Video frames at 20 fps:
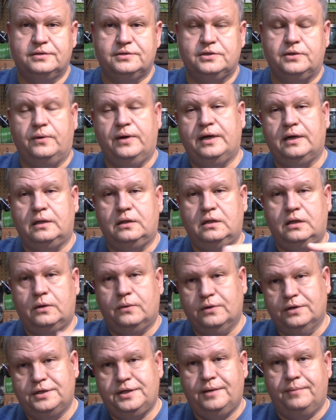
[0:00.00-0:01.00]
So at a
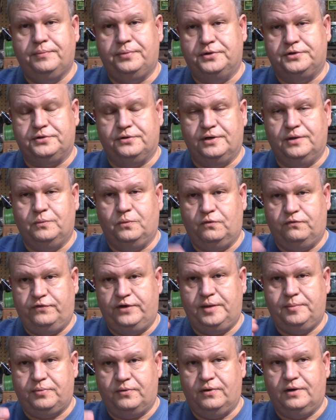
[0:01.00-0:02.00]
lower temperature it will
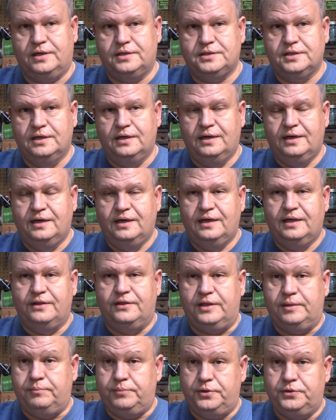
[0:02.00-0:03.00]
vaporize
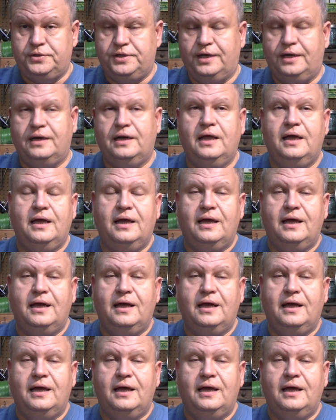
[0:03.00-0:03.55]
than butane.